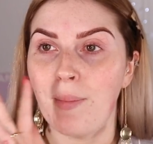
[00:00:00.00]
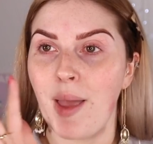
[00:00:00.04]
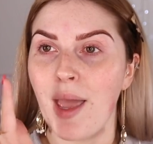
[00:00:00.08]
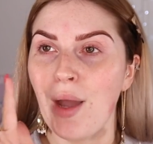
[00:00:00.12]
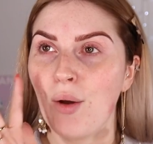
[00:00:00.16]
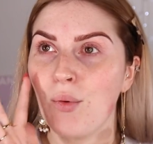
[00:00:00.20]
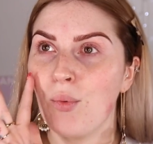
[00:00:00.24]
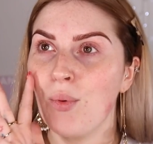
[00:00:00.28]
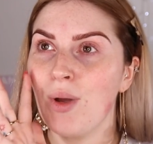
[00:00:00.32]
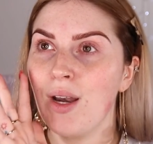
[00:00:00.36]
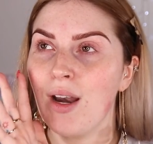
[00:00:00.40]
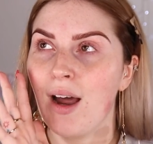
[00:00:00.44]

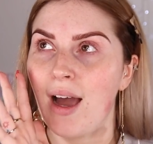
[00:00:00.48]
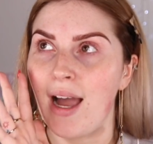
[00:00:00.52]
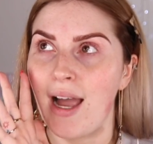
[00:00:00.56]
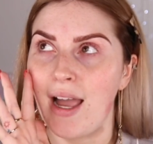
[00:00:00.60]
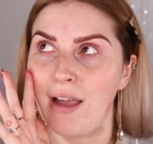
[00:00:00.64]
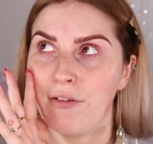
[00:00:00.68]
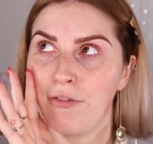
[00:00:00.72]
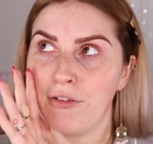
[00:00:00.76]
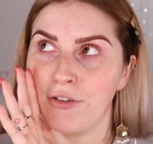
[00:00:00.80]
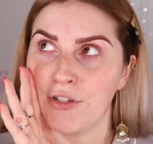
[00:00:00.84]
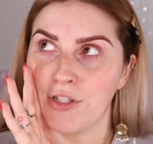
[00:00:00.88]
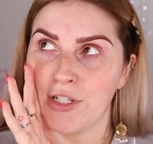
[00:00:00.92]
Back when
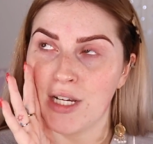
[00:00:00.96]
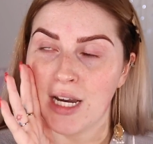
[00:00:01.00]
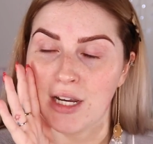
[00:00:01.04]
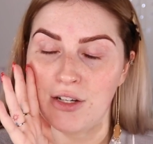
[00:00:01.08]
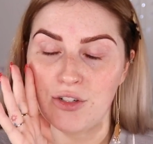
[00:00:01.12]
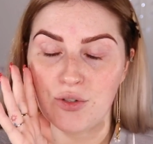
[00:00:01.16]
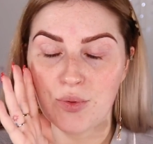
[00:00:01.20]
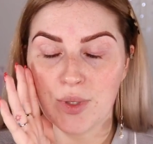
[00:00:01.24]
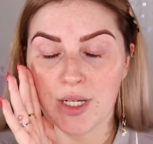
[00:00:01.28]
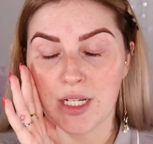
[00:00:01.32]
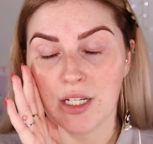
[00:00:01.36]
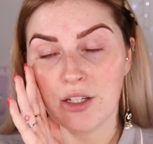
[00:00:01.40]
I first
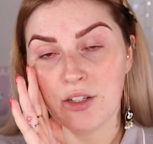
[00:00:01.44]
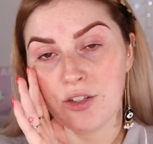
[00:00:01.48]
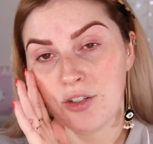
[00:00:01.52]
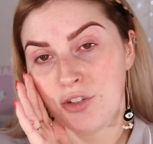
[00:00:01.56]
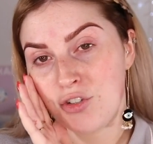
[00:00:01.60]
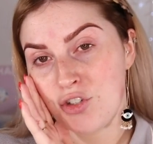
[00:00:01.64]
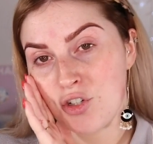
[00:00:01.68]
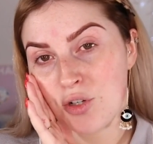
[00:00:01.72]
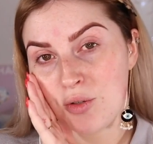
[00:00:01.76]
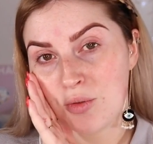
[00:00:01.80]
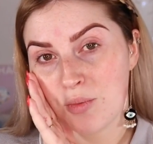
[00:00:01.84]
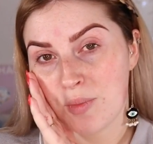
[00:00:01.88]
started doing
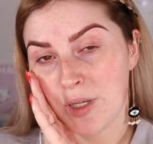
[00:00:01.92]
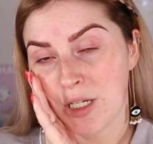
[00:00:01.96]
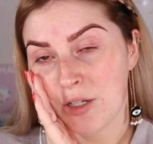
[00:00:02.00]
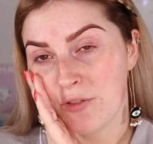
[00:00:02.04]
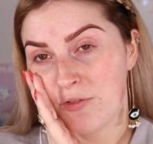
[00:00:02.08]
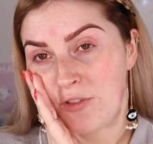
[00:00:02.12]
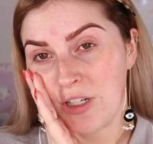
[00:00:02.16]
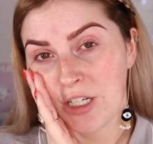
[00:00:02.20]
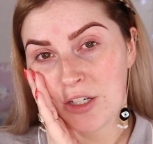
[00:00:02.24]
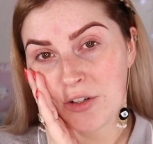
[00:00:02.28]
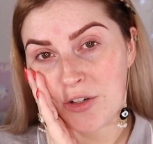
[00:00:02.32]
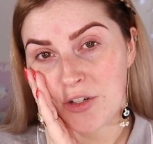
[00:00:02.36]
YouTube
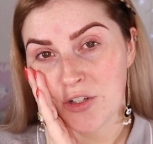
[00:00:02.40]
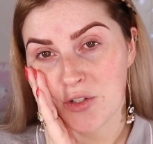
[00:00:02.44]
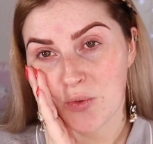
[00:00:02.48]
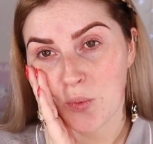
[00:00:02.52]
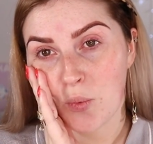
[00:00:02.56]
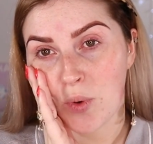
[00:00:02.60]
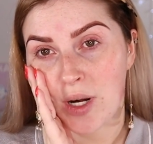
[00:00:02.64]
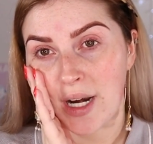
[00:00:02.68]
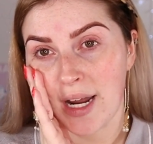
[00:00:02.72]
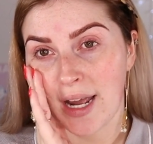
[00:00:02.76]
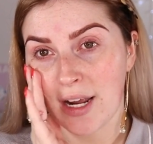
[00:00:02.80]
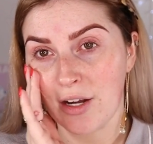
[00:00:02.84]
videos,
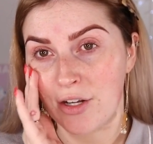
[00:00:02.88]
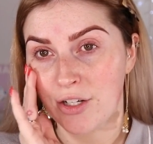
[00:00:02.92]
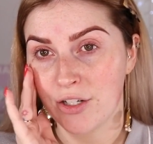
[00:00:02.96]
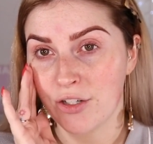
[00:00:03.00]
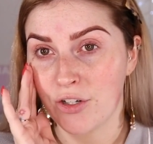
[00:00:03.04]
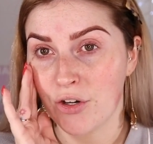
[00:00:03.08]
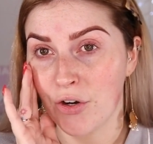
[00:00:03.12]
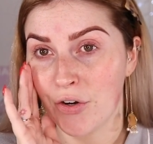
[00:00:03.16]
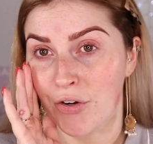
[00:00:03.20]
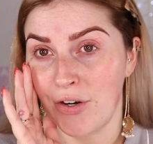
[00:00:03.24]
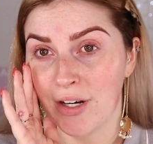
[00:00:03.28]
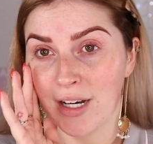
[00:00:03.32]
when I
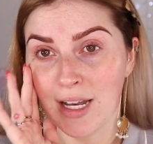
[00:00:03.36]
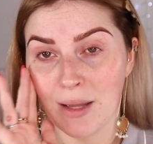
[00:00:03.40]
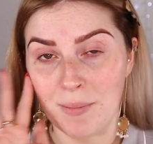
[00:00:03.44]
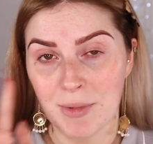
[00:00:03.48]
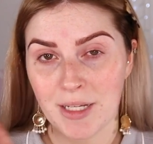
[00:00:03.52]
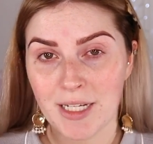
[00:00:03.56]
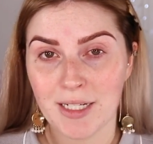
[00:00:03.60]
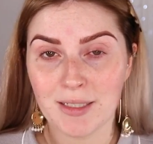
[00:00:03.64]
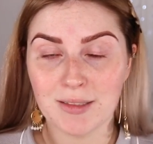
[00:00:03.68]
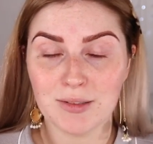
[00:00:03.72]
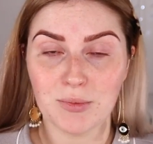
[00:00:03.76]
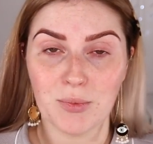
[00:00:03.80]
could go
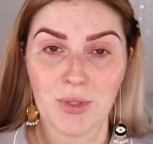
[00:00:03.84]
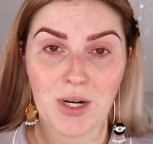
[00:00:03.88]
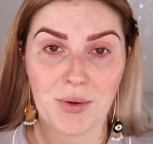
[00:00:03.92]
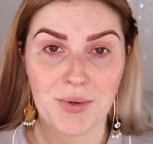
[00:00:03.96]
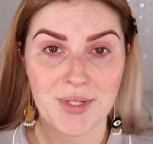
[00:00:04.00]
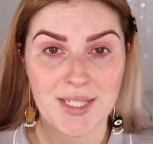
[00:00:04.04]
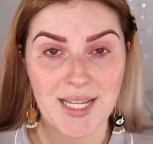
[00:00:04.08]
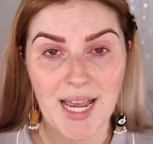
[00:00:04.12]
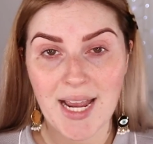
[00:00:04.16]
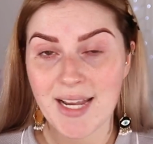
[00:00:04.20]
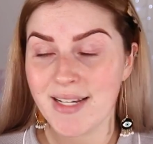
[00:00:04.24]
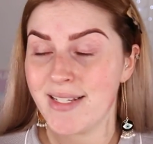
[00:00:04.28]
clubbing, when I
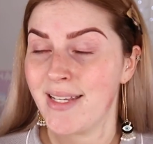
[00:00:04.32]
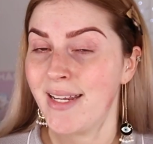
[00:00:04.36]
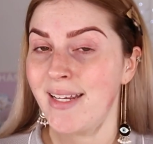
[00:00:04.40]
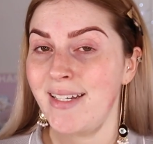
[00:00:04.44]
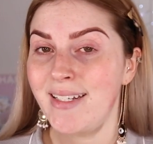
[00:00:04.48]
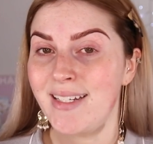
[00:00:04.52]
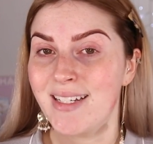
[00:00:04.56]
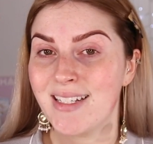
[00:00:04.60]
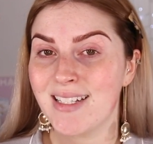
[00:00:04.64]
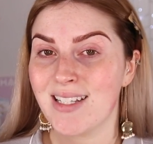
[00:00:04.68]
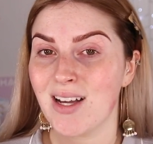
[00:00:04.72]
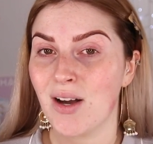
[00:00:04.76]
was
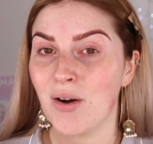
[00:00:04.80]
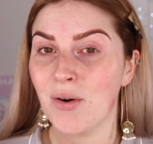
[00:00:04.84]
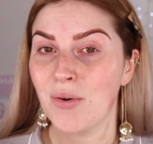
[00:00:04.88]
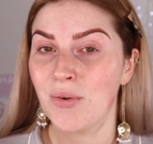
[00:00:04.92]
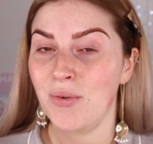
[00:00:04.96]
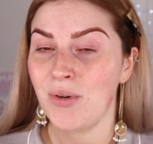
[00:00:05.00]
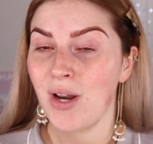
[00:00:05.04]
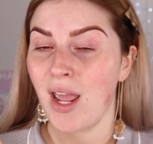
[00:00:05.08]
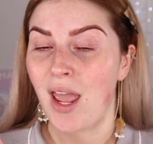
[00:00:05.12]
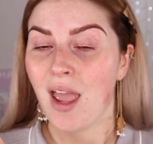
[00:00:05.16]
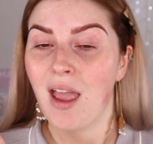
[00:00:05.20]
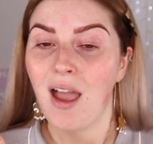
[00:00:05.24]
18 years
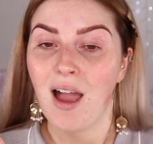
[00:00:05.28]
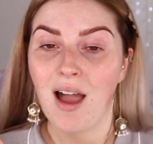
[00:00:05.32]
old,